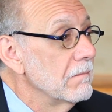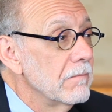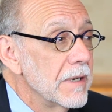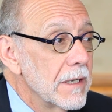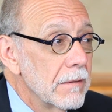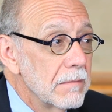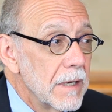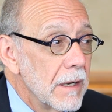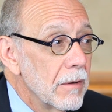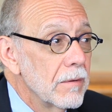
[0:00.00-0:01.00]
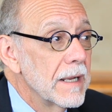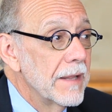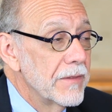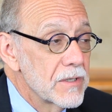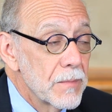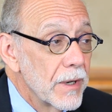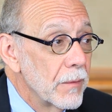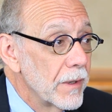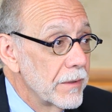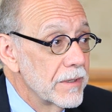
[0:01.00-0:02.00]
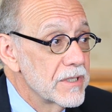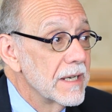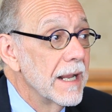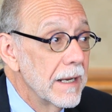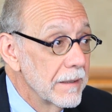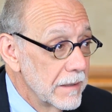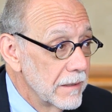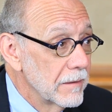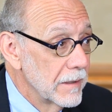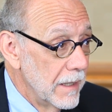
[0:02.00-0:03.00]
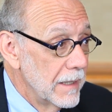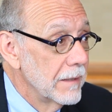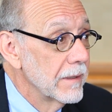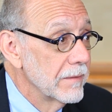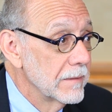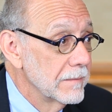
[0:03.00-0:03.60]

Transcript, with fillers: We don't know at this point whether it's inherited or not, however.